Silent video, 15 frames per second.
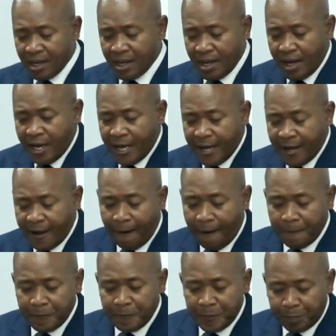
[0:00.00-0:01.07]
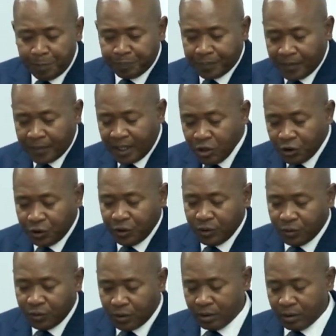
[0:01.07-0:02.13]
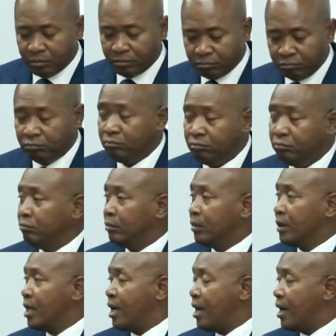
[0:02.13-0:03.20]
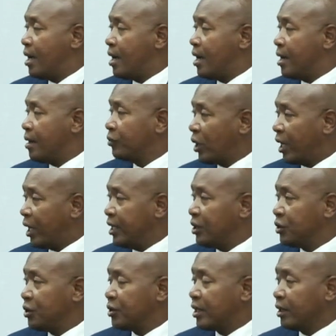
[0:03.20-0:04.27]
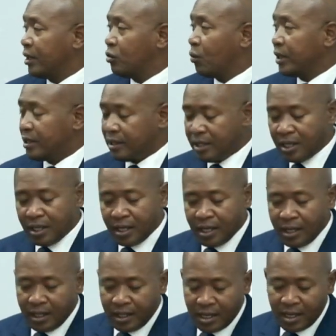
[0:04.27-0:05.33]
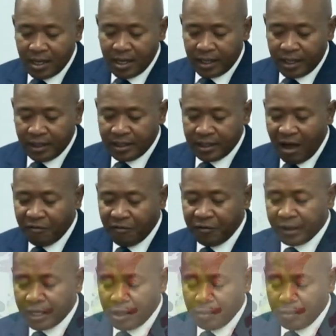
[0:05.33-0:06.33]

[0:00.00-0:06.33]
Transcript: um, issue or uh, challenges that we see here is the African